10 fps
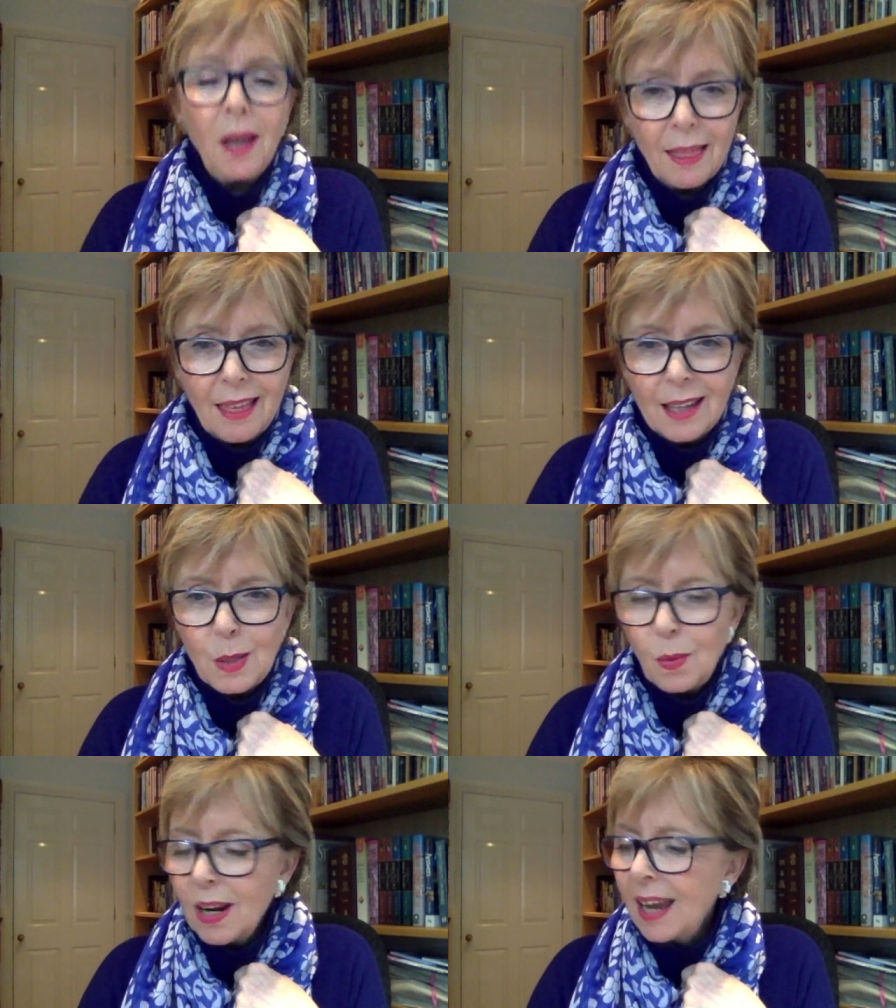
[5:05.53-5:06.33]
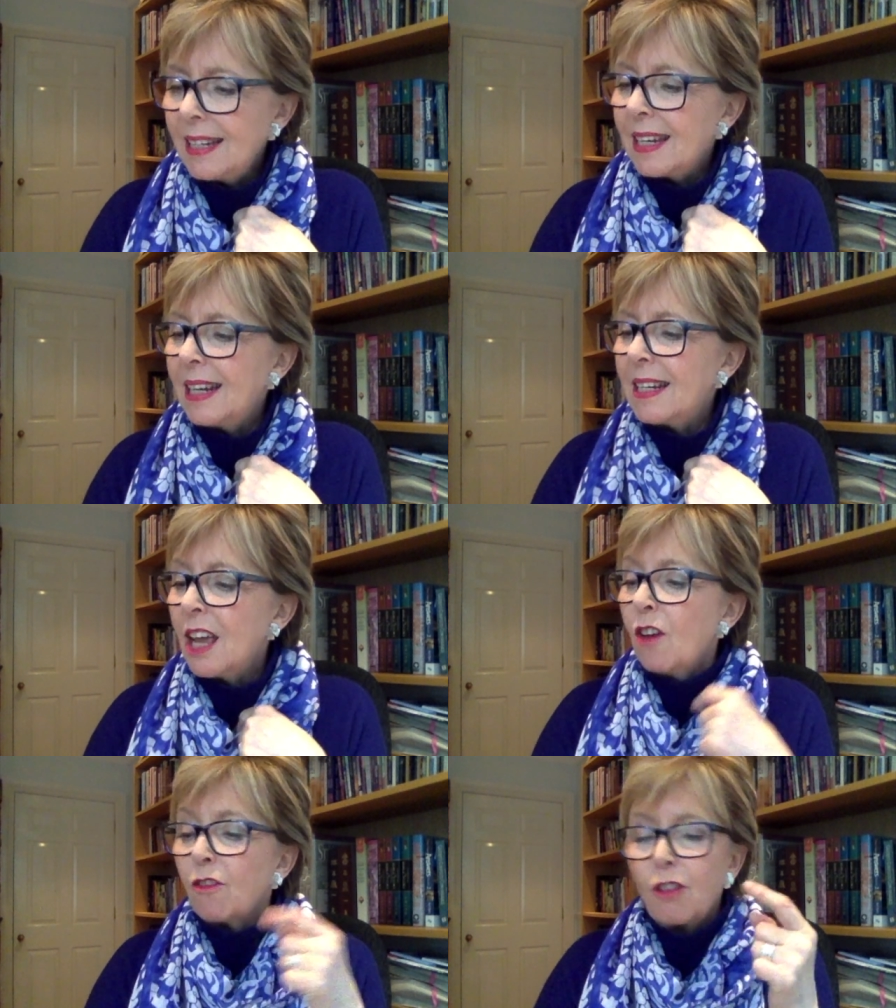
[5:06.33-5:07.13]
That's what I did.
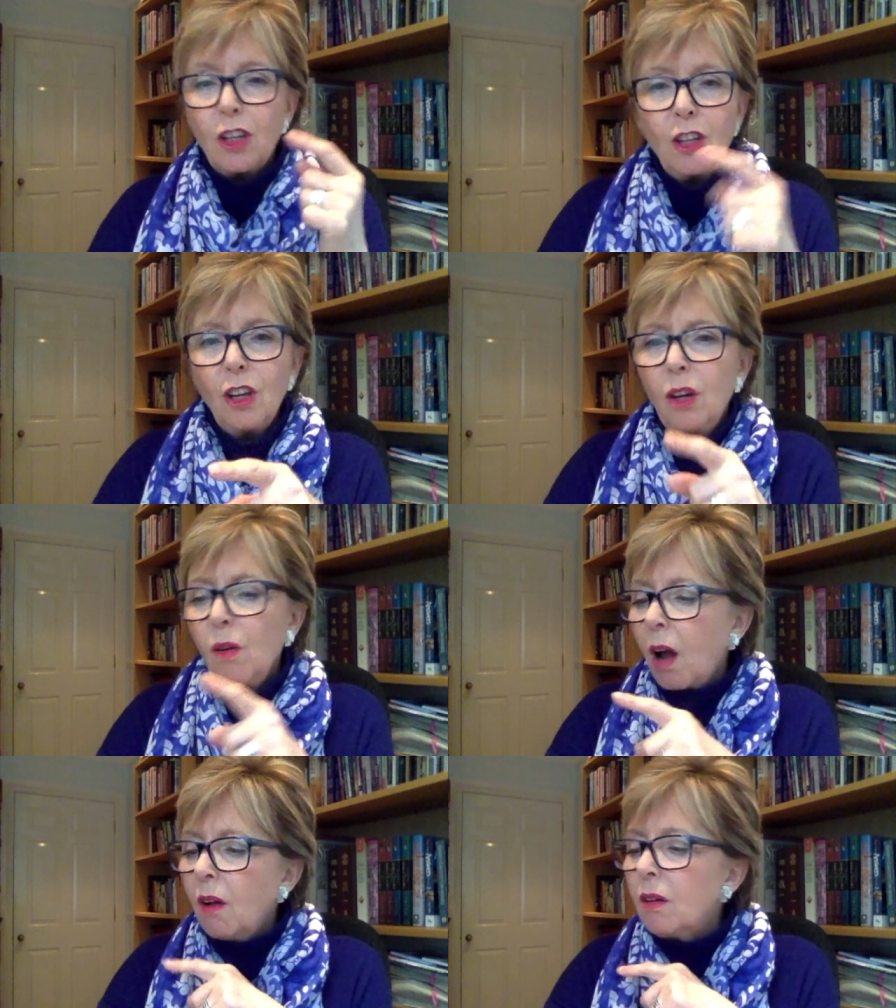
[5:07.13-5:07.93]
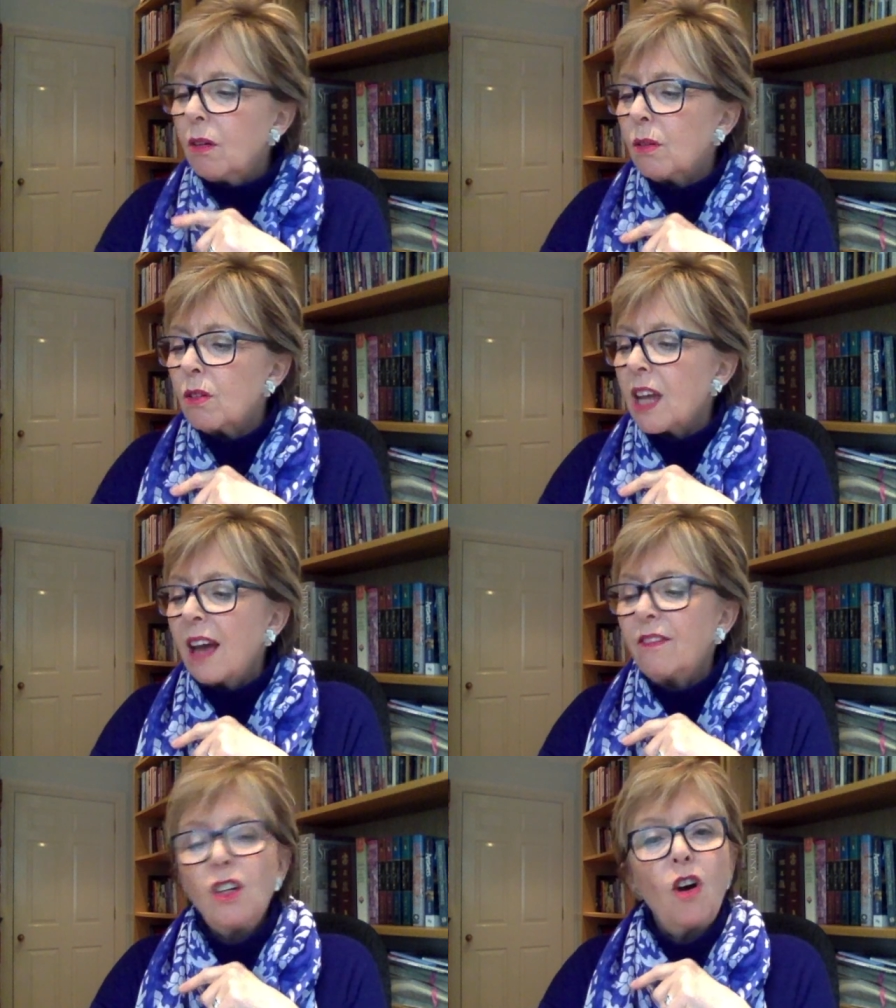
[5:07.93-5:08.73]
For you, O Lord,
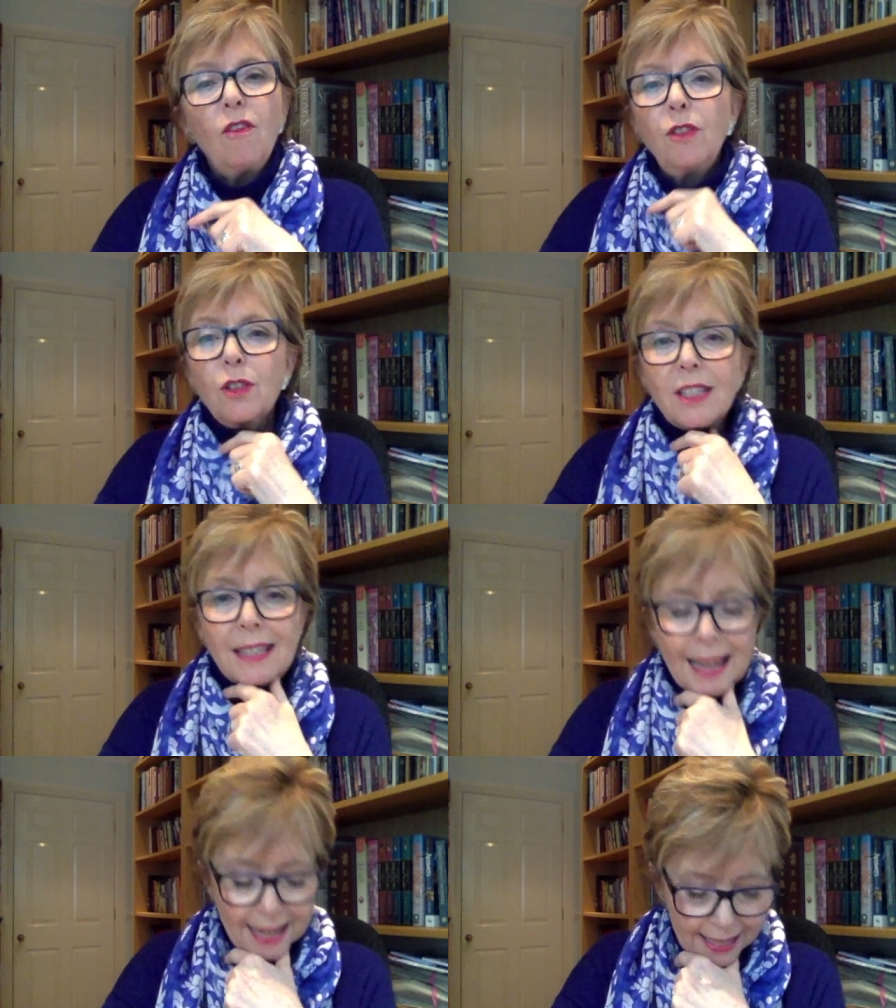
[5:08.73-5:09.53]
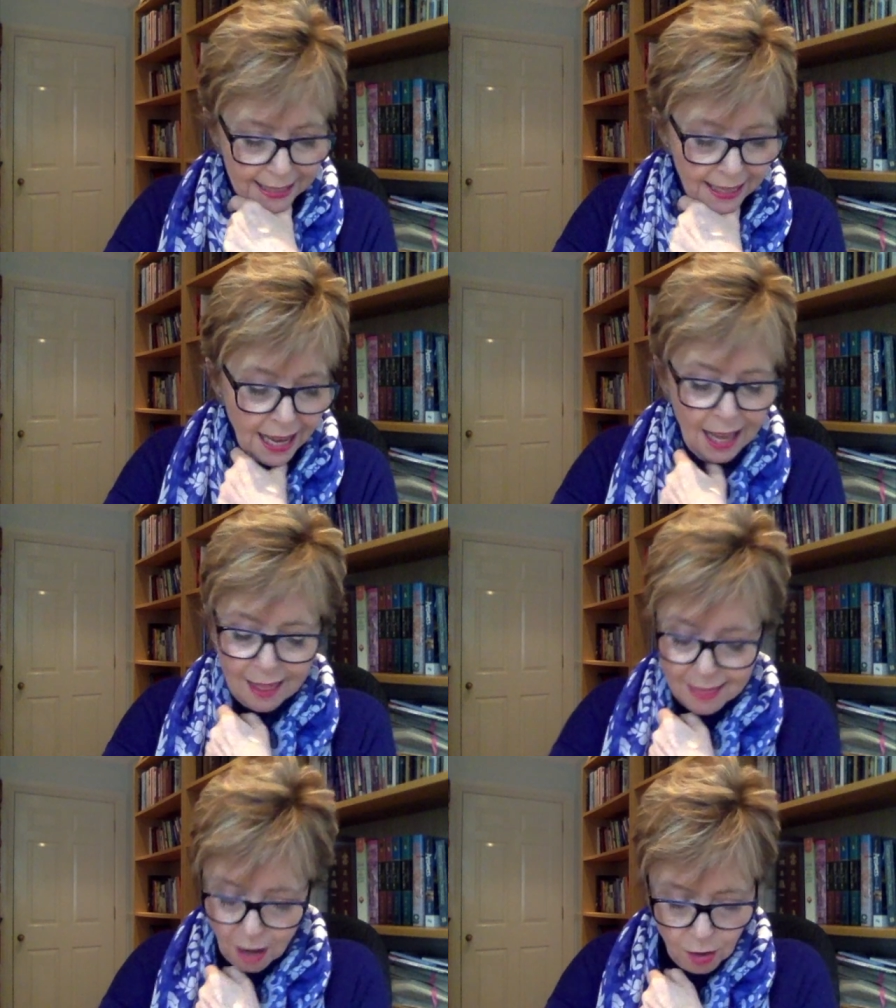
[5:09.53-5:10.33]
have not forsaken
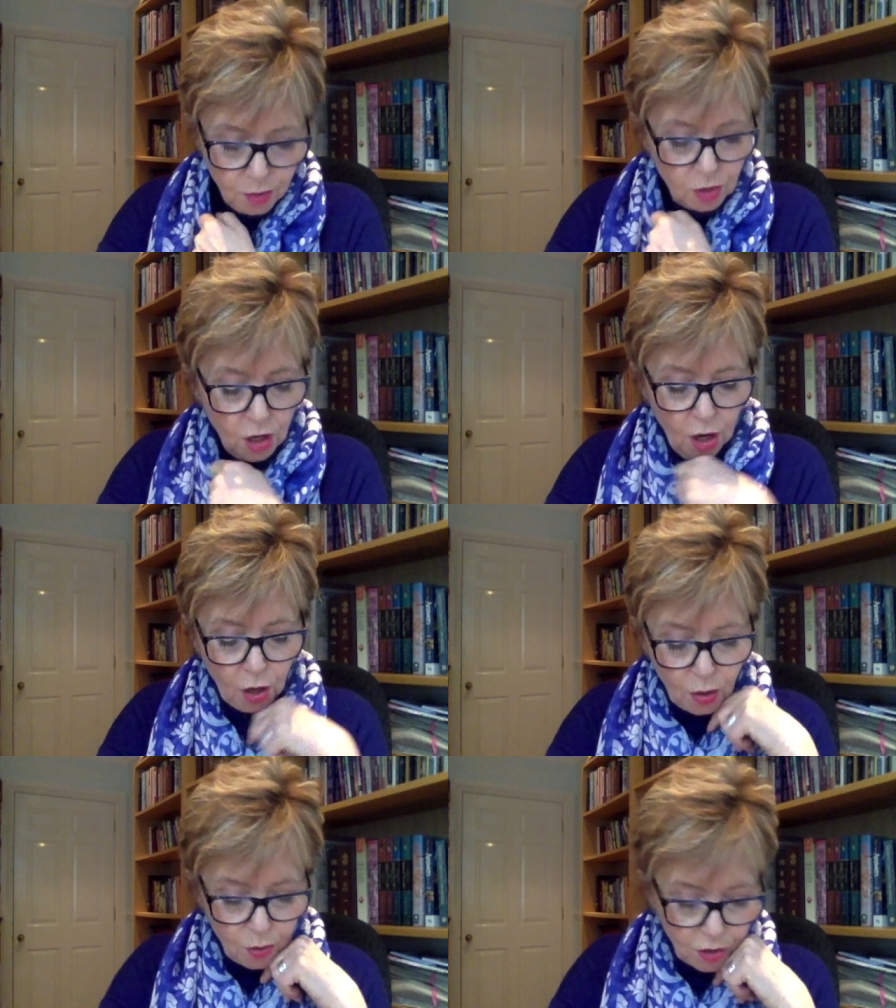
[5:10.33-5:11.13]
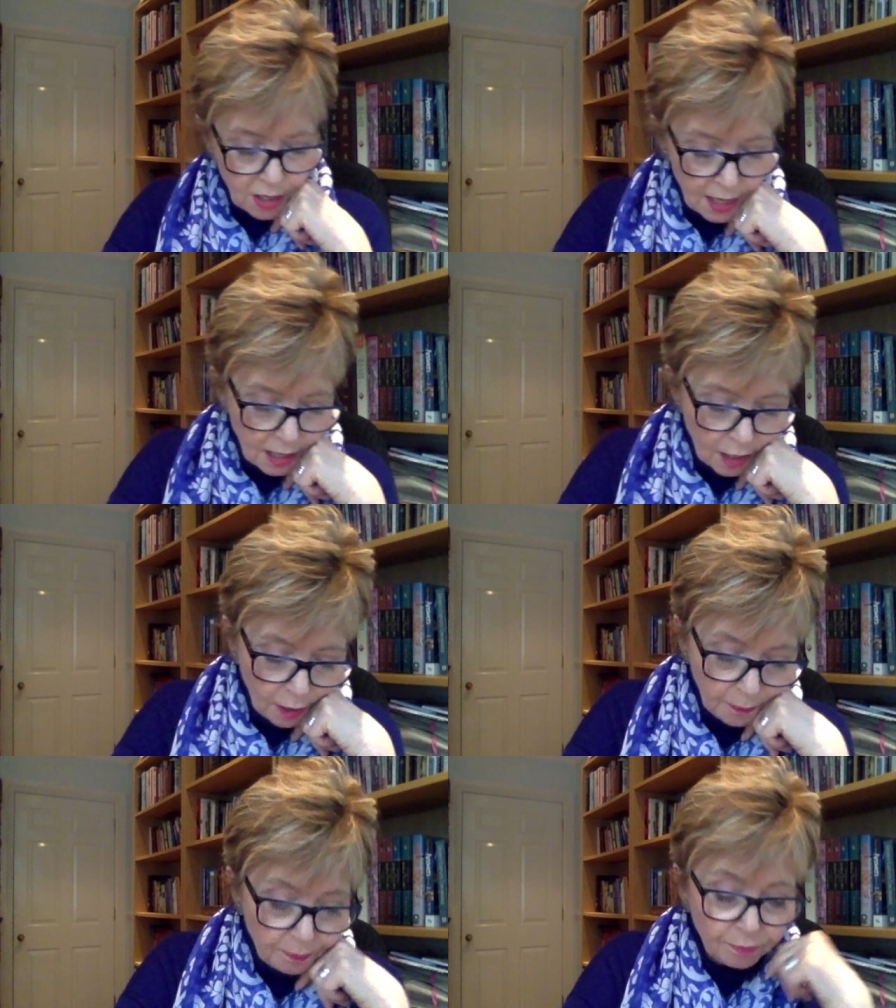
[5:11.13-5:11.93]
those who seek
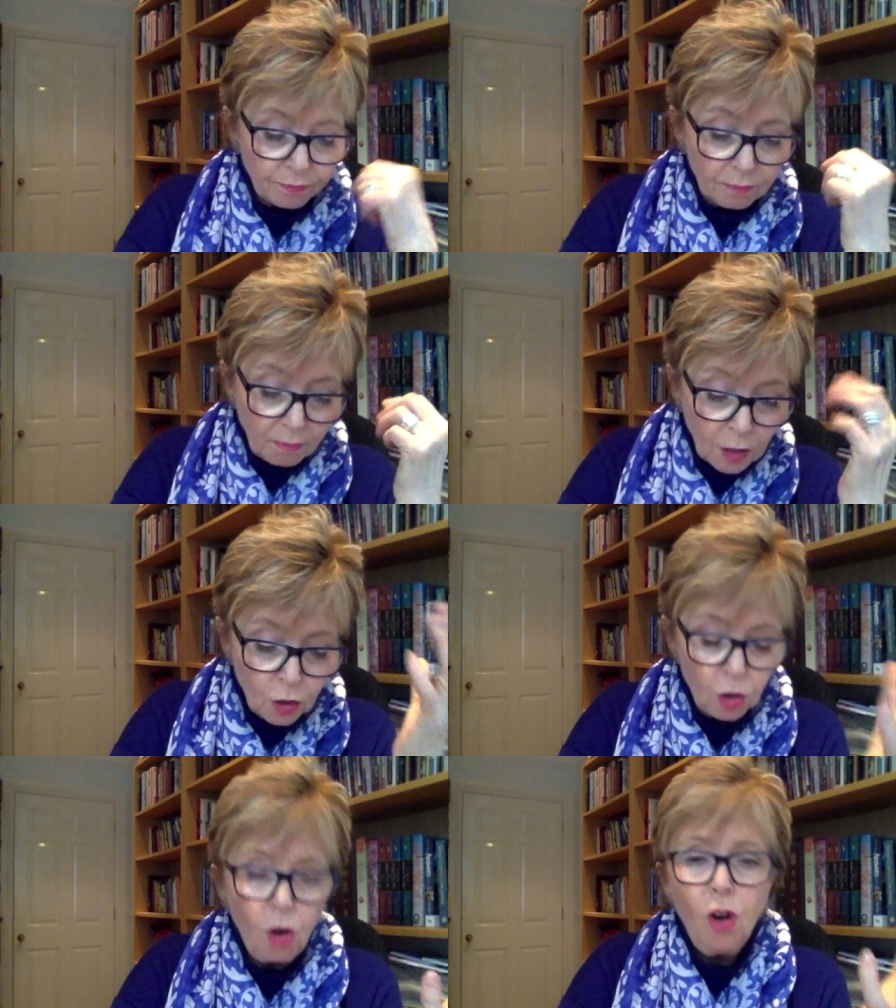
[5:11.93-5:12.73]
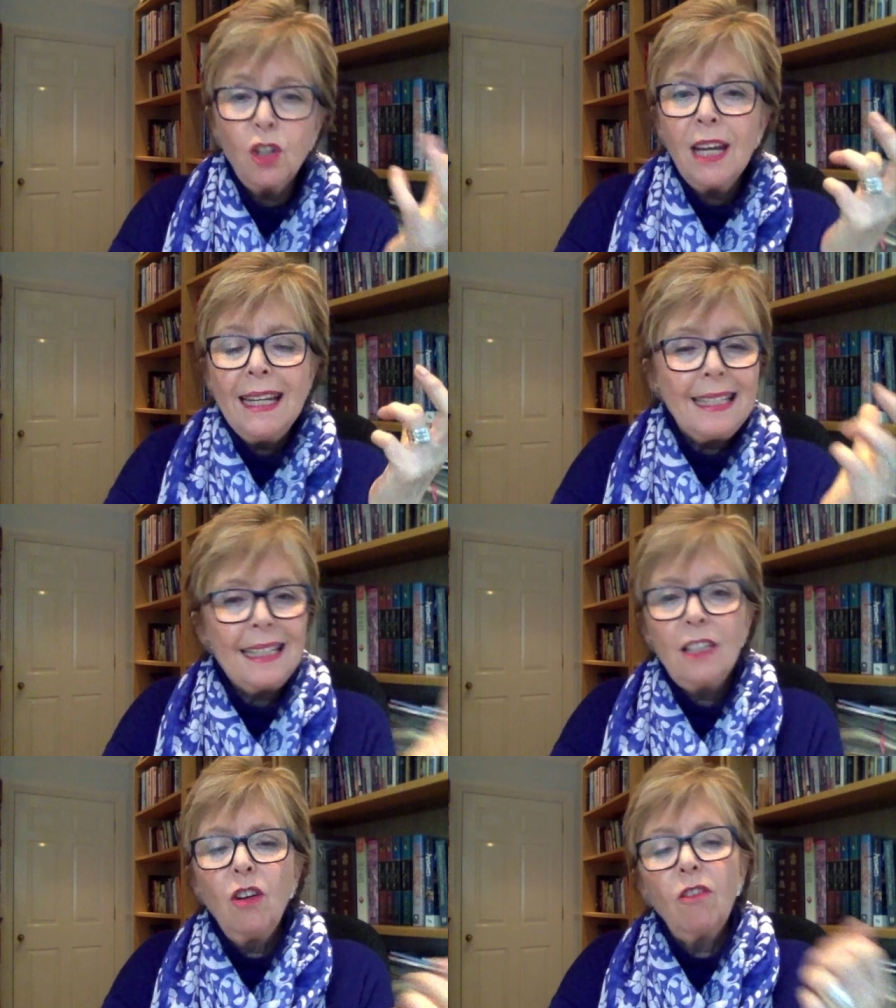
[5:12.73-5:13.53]
you. God
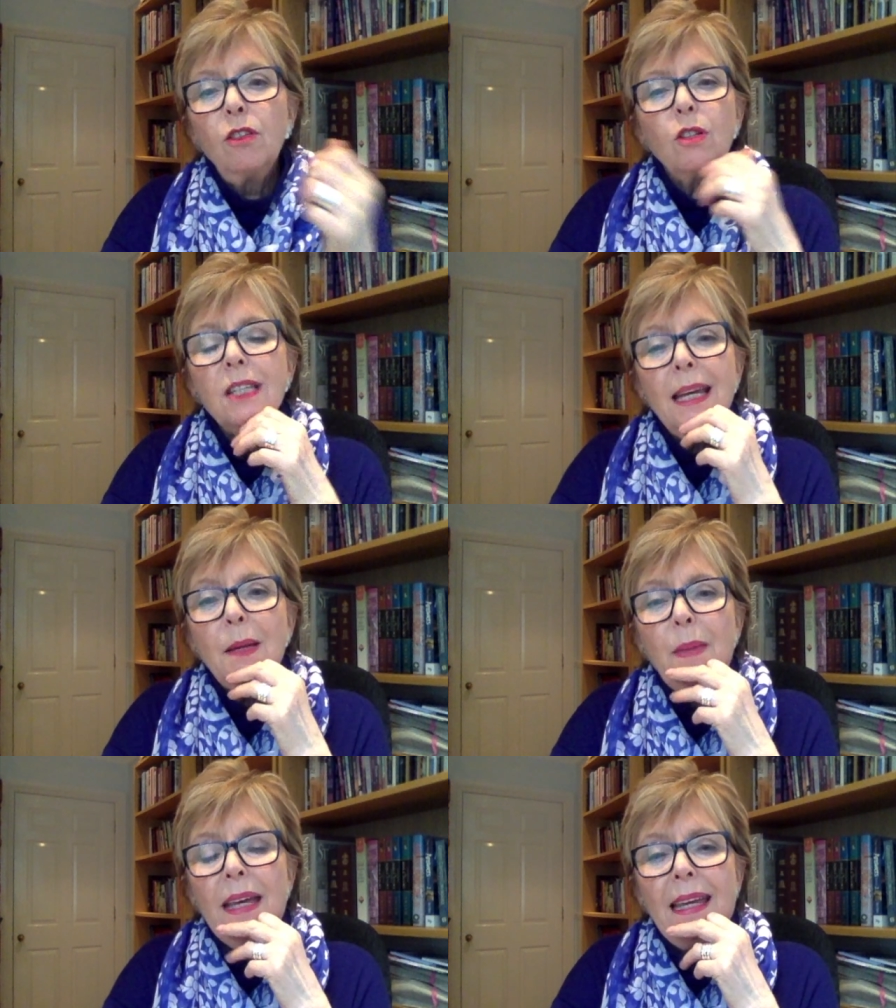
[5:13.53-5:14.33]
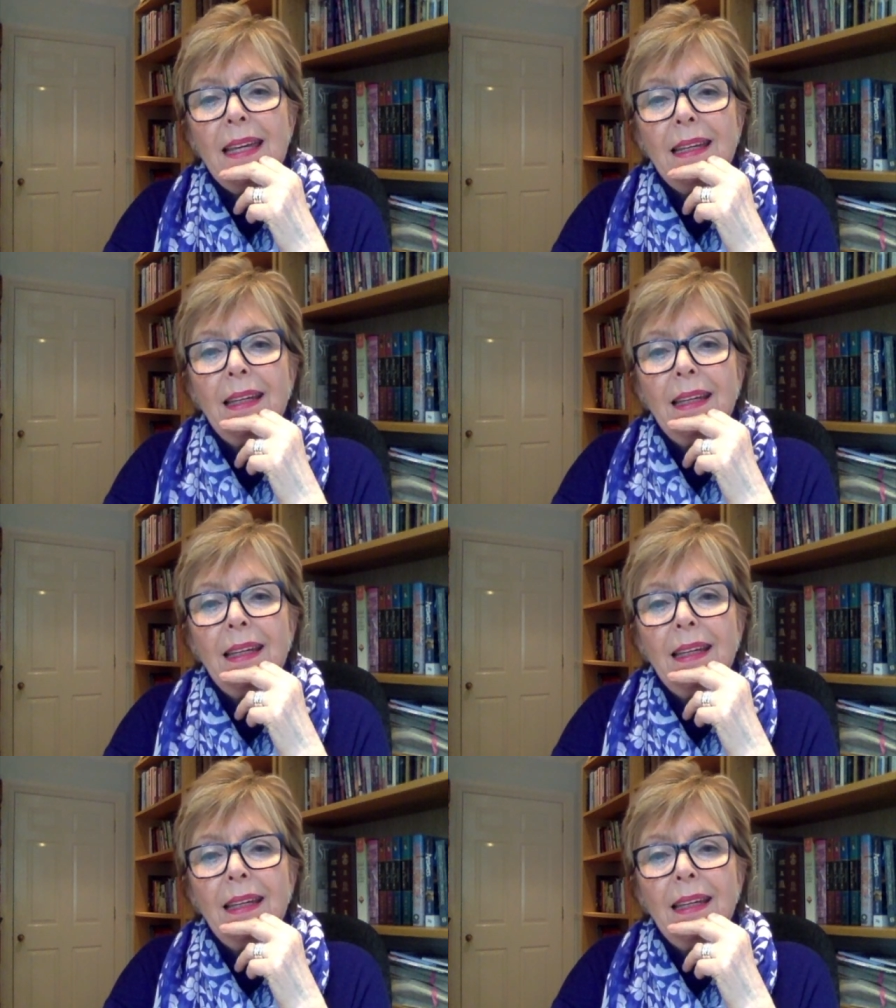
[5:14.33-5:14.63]
did not forsake me.